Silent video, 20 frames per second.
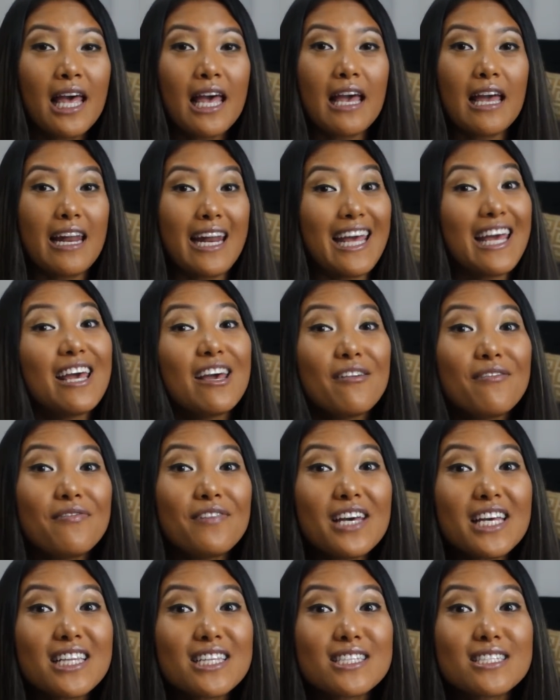And if
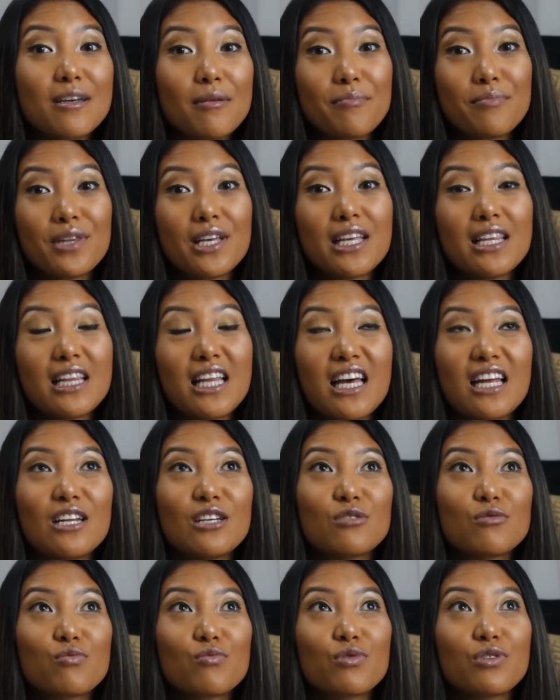it's something that
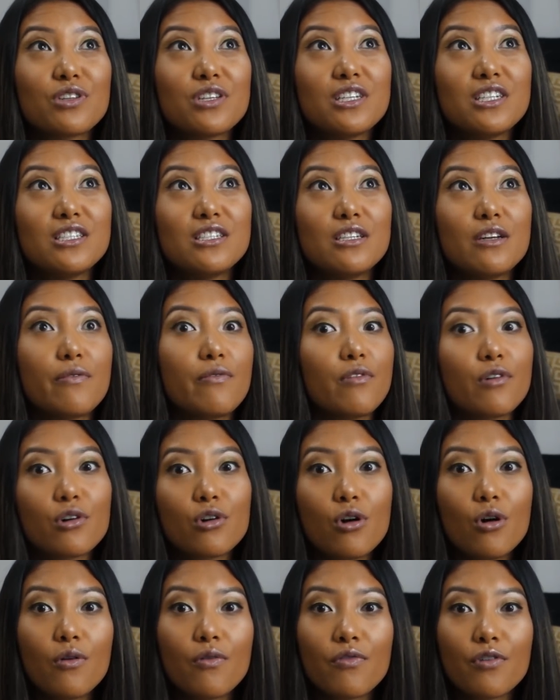is really
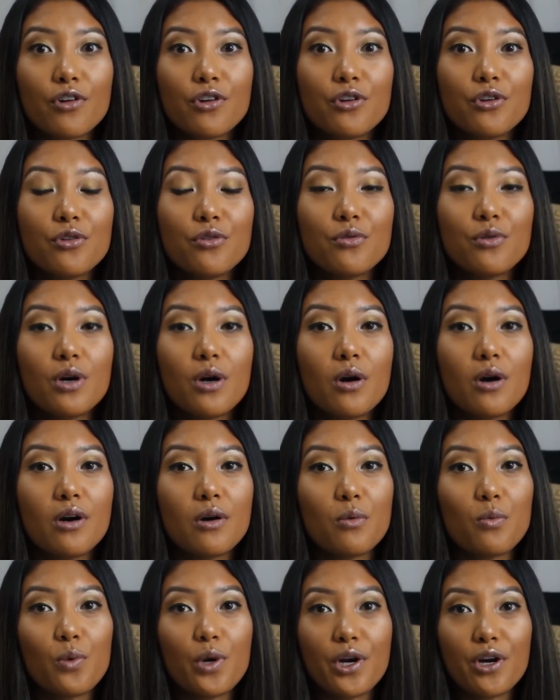difficult for you,
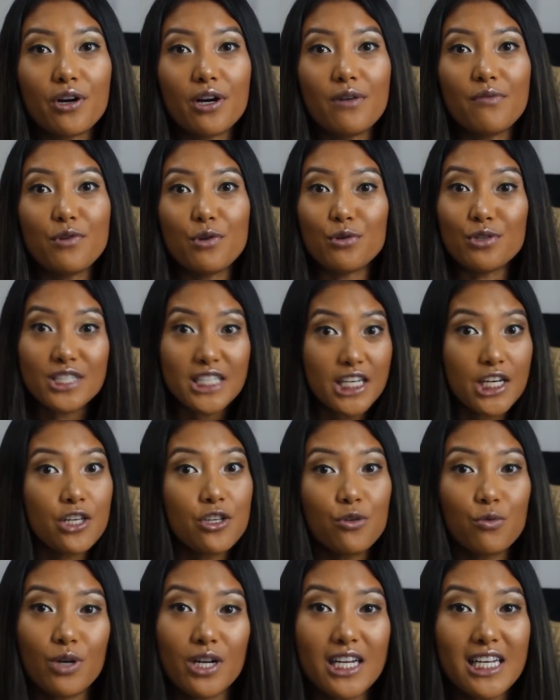where if you see
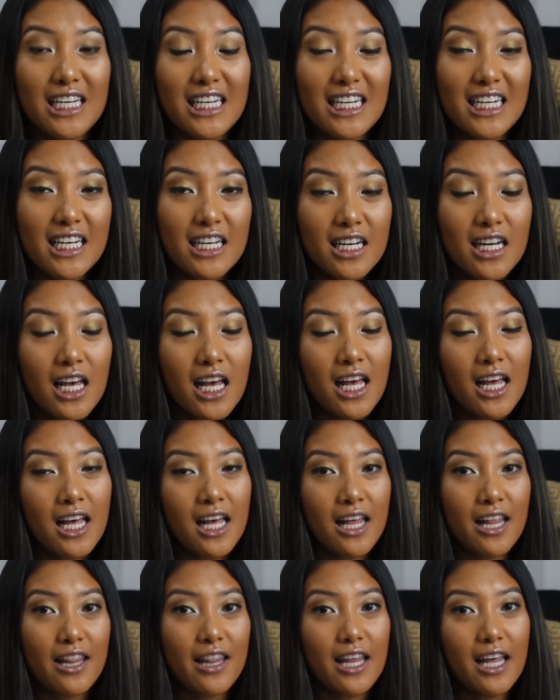it, you want to eat it,
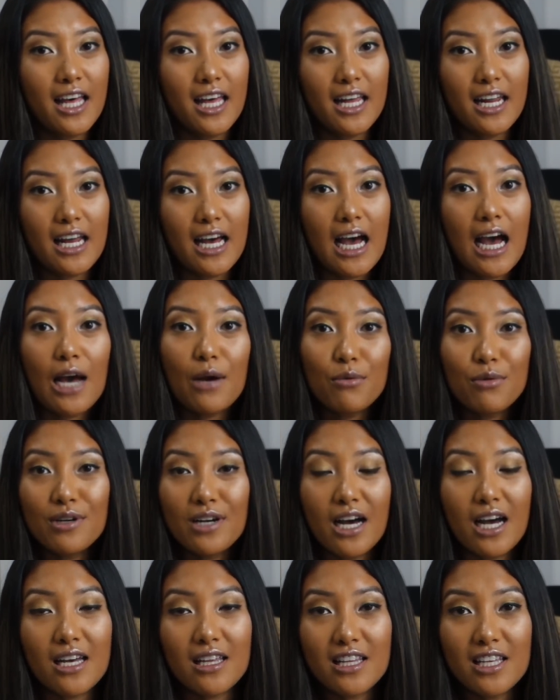then I would
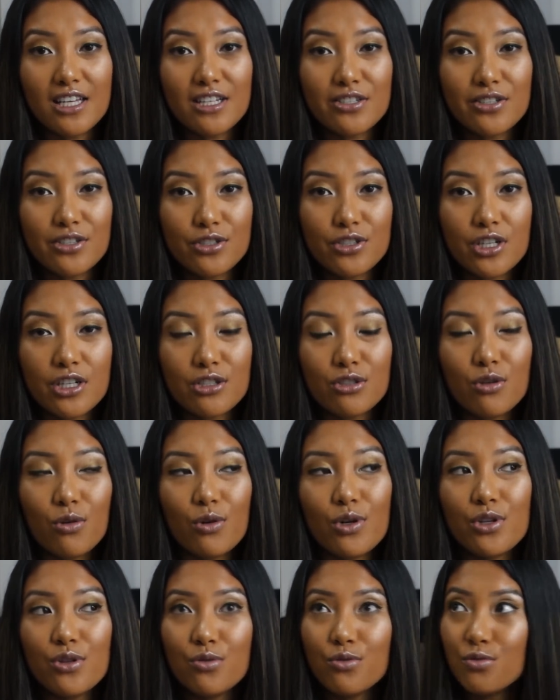highly suggest
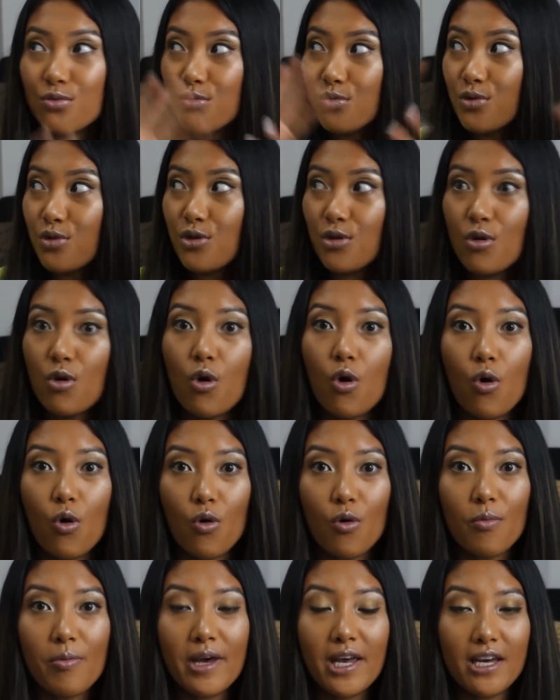going through your
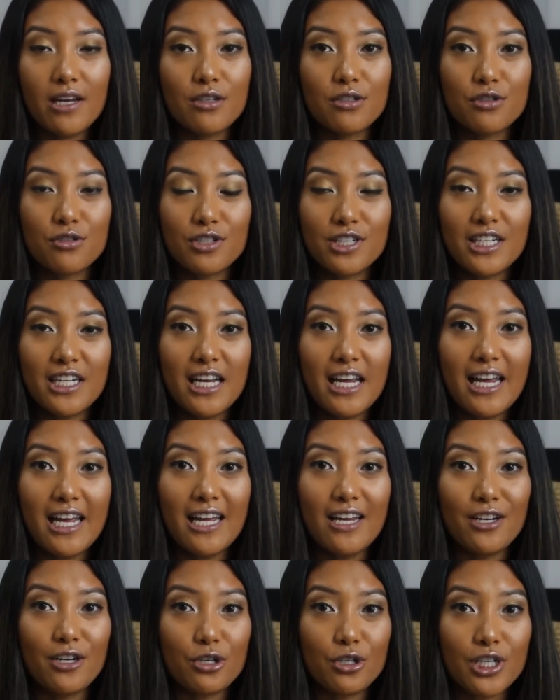whole pantry
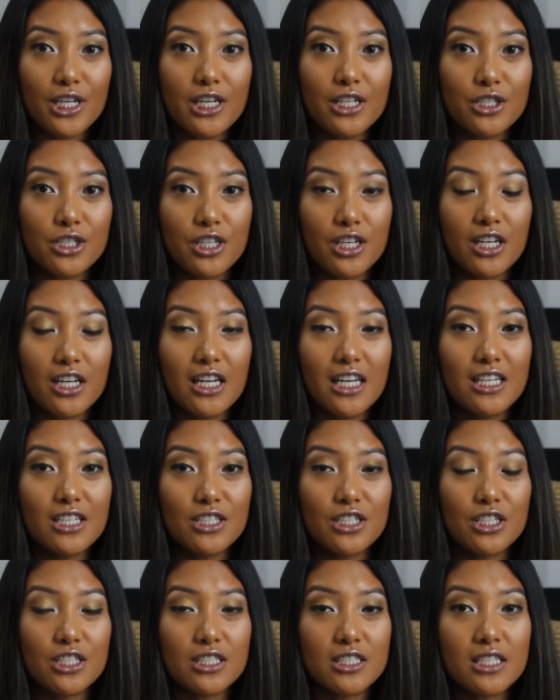and your kitchen
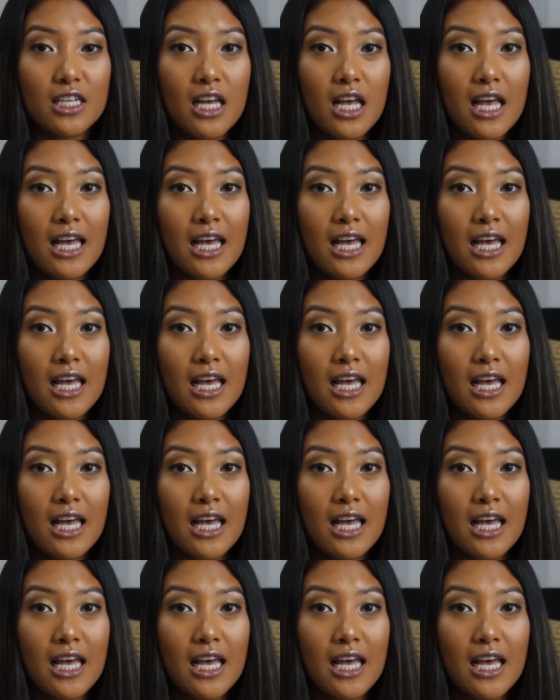and just